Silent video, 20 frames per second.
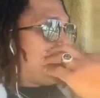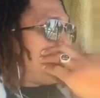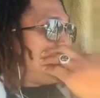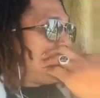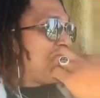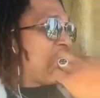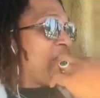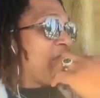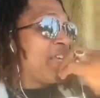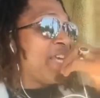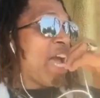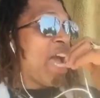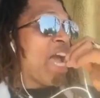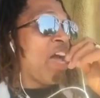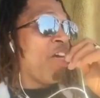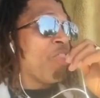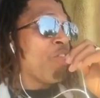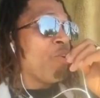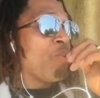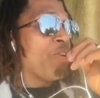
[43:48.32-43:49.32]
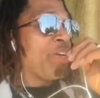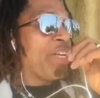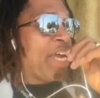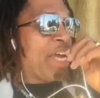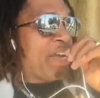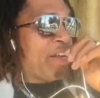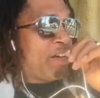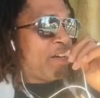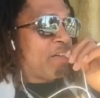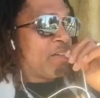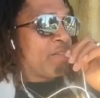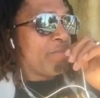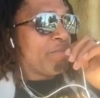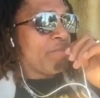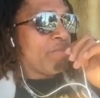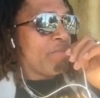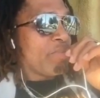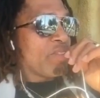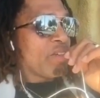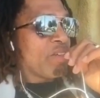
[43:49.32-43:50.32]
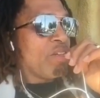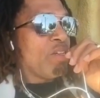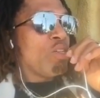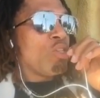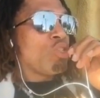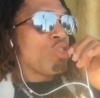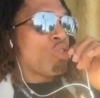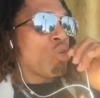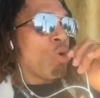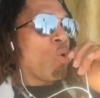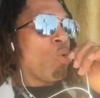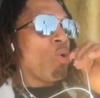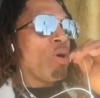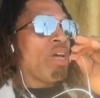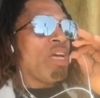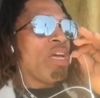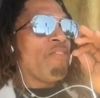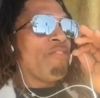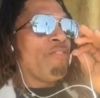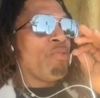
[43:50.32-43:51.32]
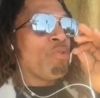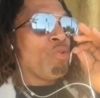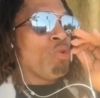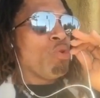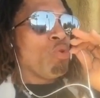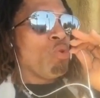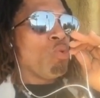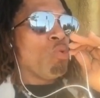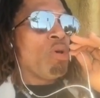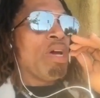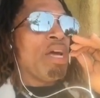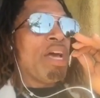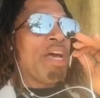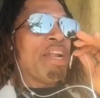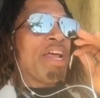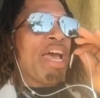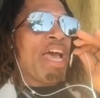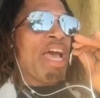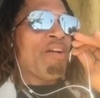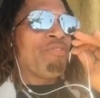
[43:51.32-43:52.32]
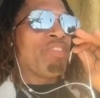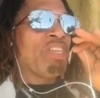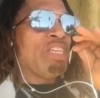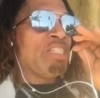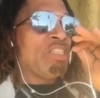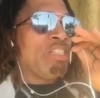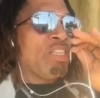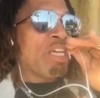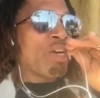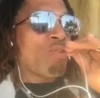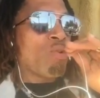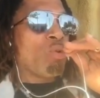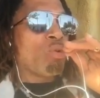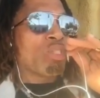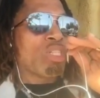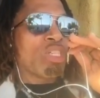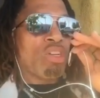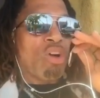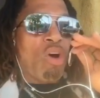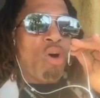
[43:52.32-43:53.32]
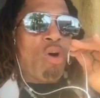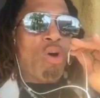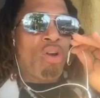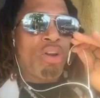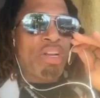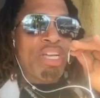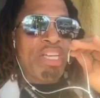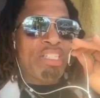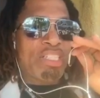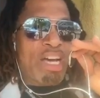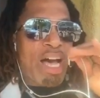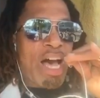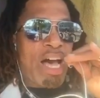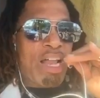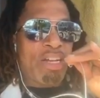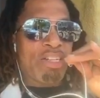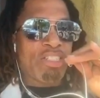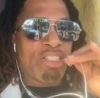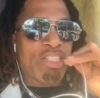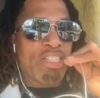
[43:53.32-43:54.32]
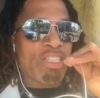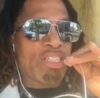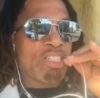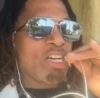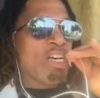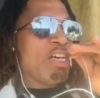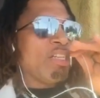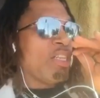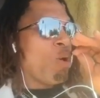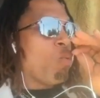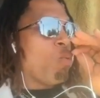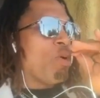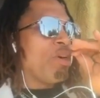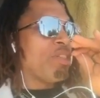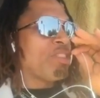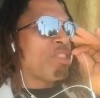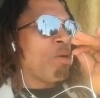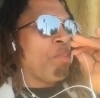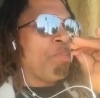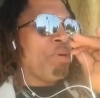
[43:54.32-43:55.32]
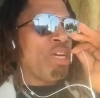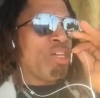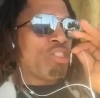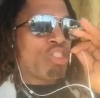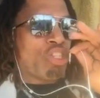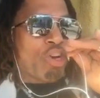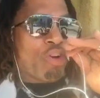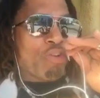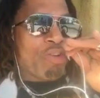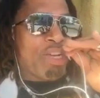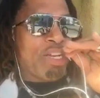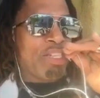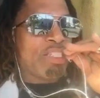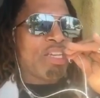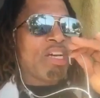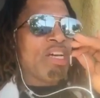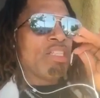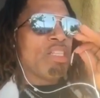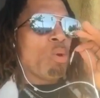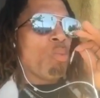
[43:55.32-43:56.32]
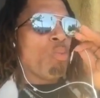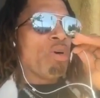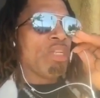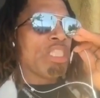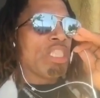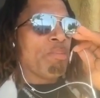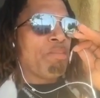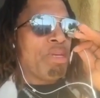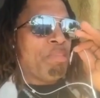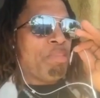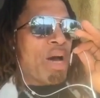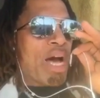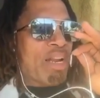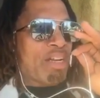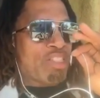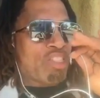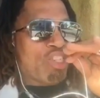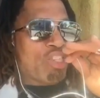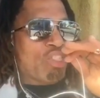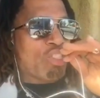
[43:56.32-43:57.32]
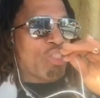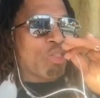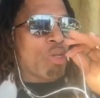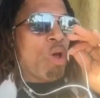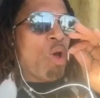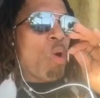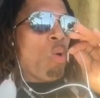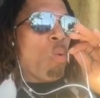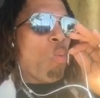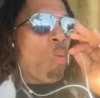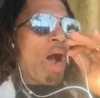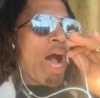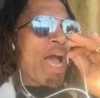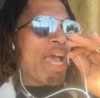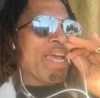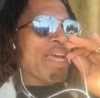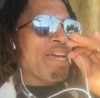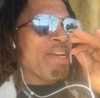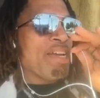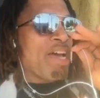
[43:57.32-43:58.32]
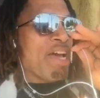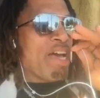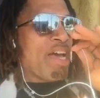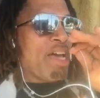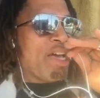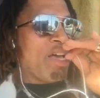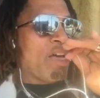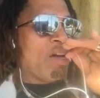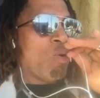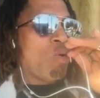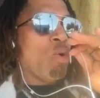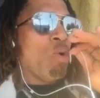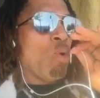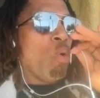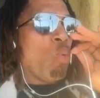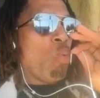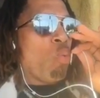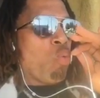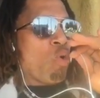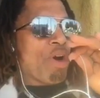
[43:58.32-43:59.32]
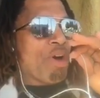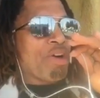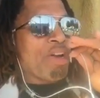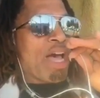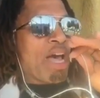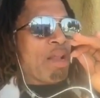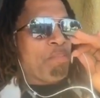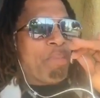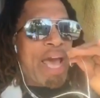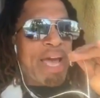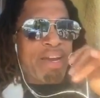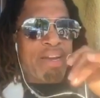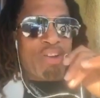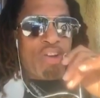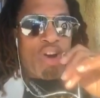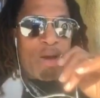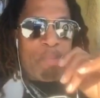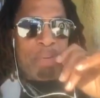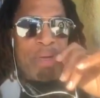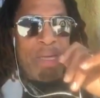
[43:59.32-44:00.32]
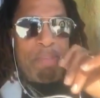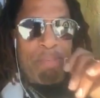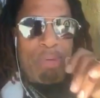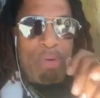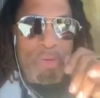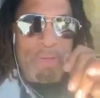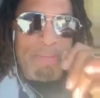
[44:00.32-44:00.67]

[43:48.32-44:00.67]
They gather data. So if you and have these Negroes in all these colleges that want to be attorneys, that want to be politicians, why in the hell we're not backing our people?